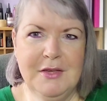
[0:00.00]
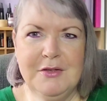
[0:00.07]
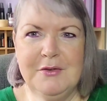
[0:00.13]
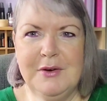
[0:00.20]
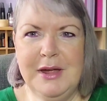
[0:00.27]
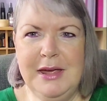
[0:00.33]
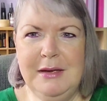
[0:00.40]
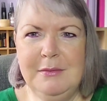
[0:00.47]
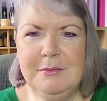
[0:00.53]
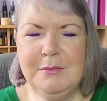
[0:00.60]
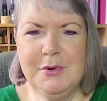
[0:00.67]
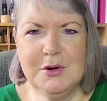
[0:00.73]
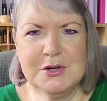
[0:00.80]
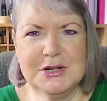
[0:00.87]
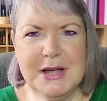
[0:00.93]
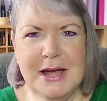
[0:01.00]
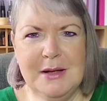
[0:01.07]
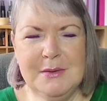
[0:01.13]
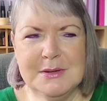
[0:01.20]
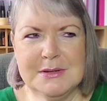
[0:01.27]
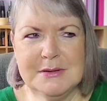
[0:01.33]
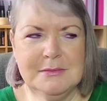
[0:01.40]
3 brioche
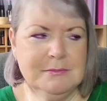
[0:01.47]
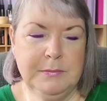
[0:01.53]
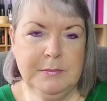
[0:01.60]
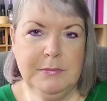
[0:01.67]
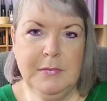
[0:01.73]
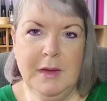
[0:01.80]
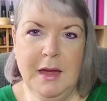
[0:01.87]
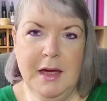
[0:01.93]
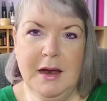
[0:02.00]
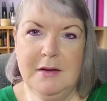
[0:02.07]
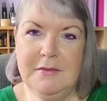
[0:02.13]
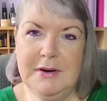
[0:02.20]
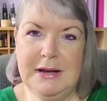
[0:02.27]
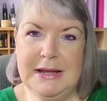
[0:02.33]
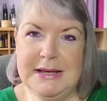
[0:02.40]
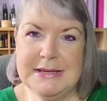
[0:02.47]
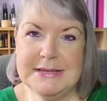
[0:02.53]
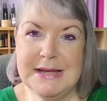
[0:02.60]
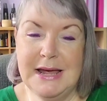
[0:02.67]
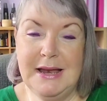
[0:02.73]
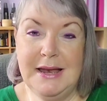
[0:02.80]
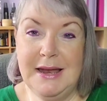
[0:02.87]
cowls, and I
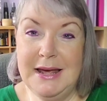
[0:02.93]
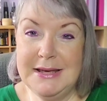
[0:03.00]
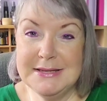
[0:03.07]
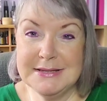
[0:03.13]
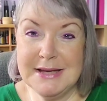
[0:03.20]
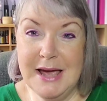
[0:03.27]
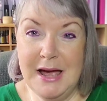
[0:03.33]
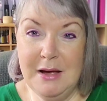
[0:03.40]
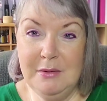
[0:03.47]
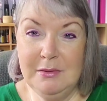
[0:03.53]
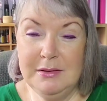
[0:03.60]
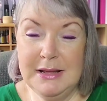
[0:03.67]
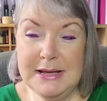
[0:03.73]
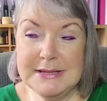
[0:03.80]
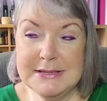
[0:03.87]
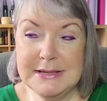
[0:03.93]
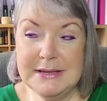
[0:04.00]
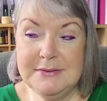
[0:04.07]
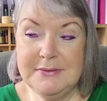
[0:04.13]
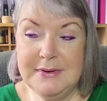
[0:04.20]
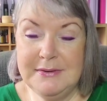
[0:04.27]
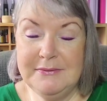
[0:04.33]
released a lace cowl
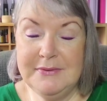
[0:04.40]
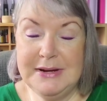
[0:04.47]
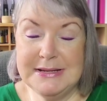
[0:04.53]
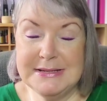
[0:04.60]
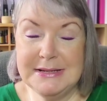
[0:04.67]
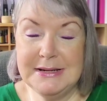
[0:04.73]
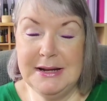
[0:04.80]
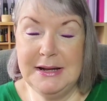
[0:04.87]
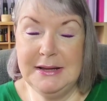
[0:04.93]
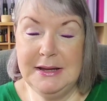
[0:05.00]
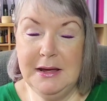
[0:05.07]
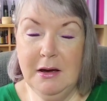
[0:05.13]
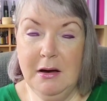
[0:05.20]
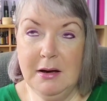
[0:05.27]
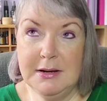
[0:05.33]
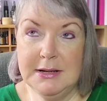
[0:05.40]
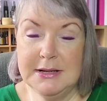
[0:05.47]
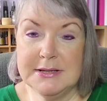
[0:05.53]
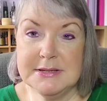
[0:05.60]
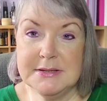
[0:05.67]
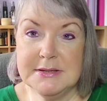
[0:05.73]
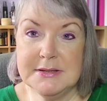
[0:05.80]
recently, the Arctic
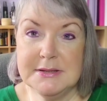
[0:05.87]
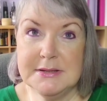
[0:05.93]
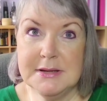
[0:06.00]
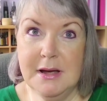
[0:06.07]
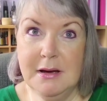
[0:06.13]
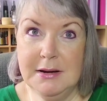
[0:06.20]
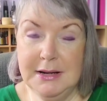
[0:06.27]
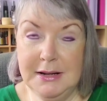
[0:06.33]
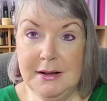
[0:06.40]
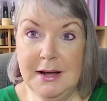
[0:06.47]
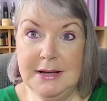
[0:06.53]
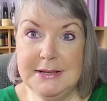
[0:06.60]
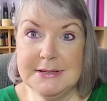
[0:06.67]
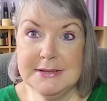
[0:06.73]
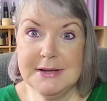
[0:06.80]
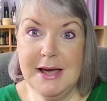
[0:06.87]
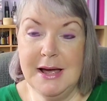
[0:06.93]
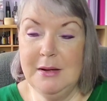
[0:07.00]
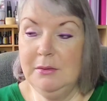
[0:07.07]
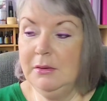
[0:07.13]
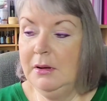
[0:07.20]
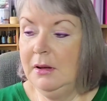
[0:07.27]
Lights
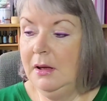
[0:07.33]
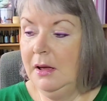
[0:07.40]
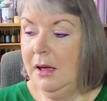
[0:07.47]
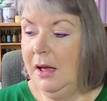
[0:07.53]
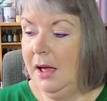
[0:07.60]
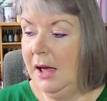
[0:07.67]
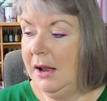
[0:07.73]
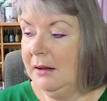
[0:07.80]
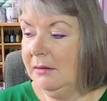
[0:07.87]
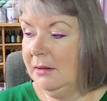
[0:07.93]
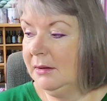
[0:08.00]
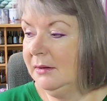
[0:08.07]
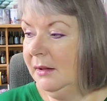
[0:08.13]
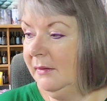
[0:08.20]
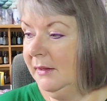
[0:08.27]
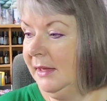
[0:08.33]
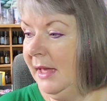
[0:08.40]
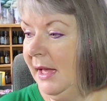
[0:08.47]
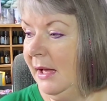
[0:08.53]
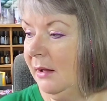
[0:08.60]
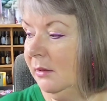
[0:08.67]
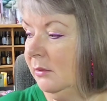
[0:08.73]
cowl, and I got another
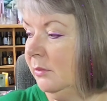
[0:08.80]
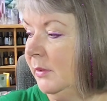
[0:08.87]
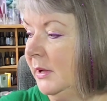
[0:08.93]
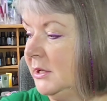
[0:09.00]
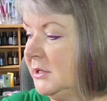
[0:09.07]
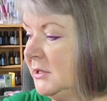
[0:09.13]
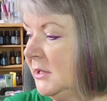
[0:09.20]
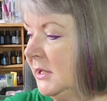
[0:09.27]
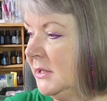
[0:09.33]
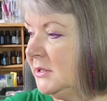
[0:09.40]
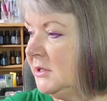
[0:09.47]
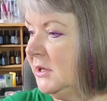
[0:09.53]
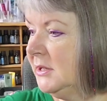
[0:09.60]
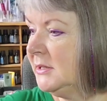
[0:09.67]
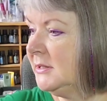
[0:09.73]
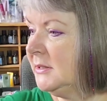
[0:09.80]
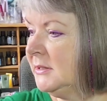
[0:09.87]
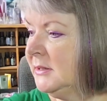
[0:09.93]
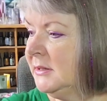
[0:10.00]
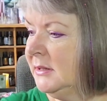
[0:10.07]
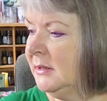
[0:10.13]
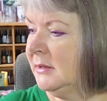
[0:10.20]
cowl which is just,
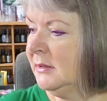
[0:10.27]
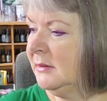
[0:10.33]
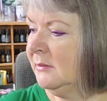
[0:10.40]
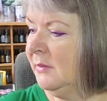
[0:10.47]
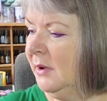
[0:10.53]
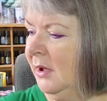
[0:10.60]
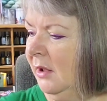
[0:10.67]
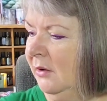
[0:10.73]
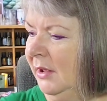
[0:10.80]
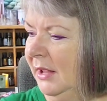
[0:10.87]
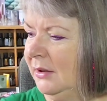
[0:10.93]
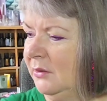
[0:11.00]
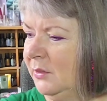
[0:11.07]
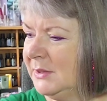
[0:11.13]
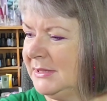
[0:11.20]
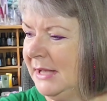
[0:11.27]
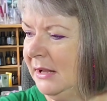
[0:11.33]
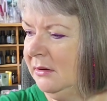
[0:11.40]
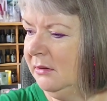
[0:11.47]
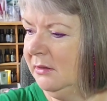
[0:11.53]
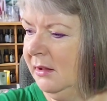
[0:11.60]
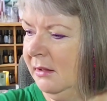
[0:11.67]
we're kind of getting towards the
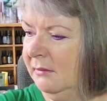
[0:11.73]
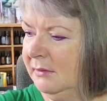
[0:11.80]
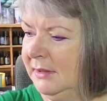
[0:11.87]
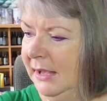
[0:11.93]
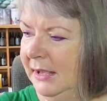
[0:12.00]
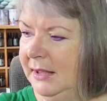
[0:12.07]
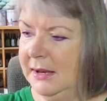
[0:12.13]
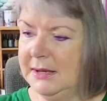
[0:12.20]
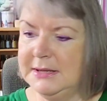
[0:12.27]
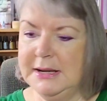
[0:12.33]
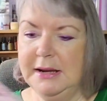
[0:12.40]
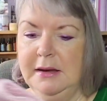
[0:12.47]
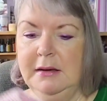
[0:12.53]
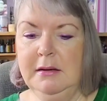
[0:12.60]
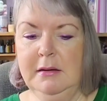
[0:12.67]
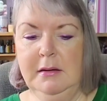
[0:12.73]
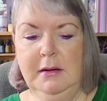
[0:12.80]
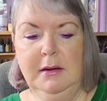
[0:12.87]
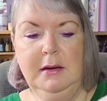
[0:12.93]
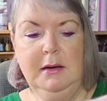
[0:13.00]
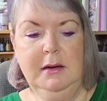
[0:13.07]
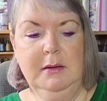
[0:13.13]
end of the tech editing,
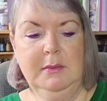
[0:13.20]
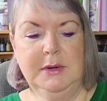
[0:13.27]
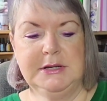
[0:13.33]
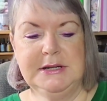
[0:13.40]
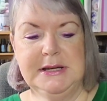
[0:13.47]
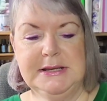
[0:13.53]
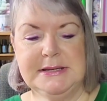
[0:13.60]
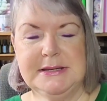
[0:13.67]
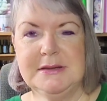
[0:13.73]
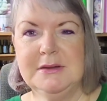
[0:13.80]
which is